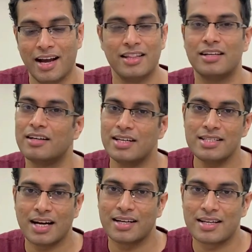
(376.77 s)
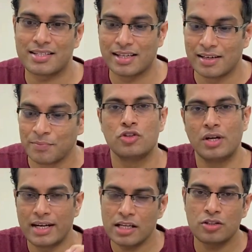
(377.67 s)
And third is Tata Steel. So
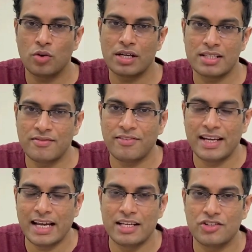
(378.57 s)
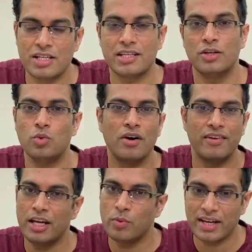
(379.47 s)
let us look at some financials and do a
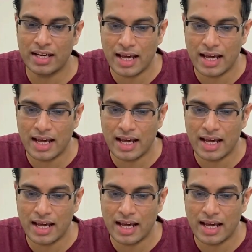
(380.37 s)
very quick